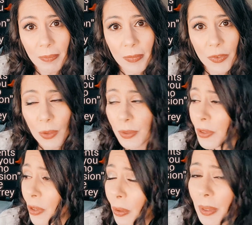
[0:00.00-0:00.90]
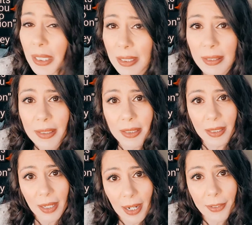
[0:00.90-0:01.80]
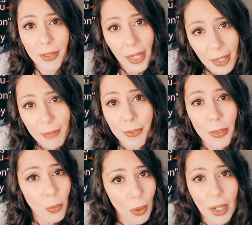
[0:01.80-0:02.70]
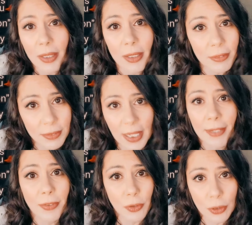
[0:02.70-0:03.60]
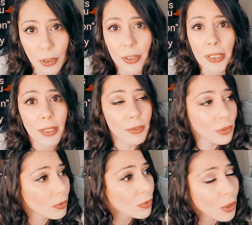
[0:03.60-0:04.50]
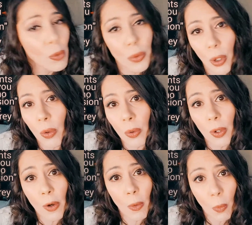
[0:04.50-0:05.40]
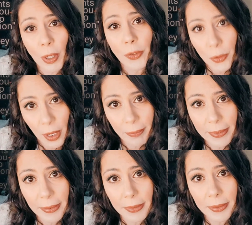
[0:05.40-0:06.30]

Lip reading: So it's so easy to honor every walk of life's journey, because you don't know what trauma,